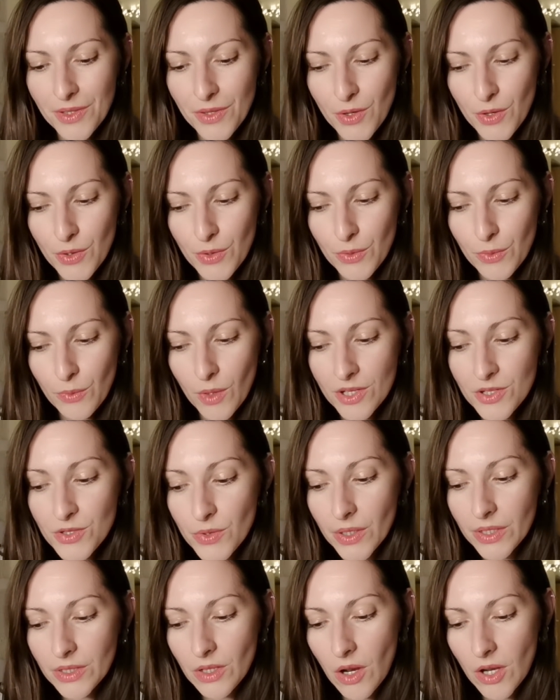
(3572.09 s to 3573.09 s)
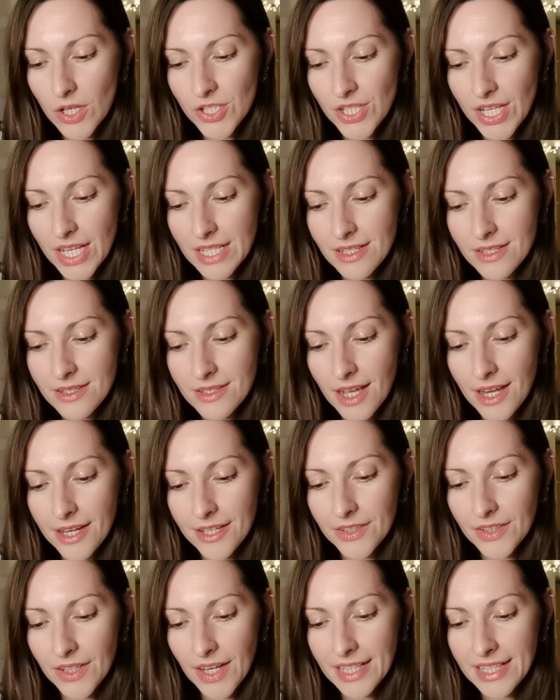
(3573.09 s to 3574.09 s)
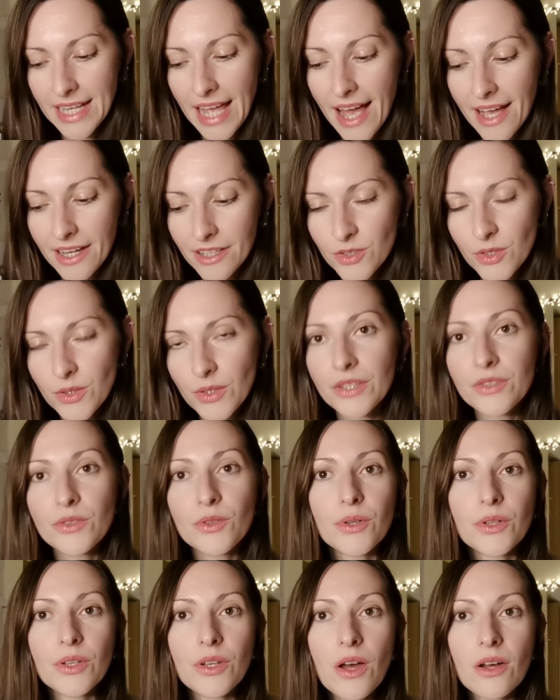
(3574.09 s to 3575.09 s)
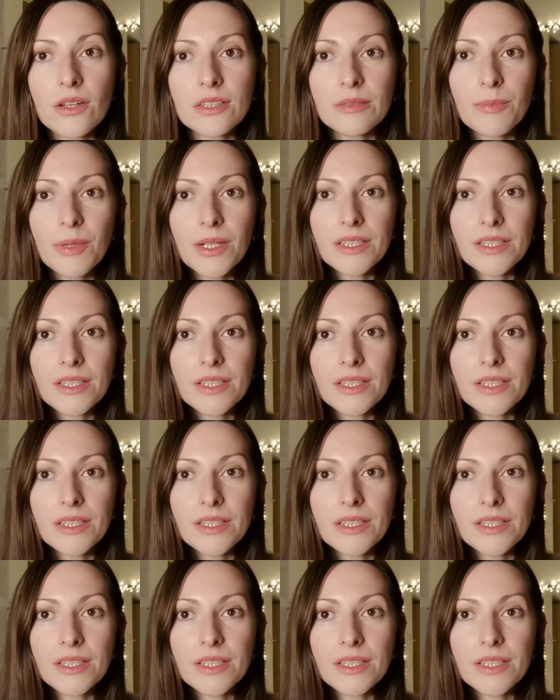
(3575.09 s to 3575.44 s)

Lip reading: Whether you want to acknowledge that desire and act on it or not.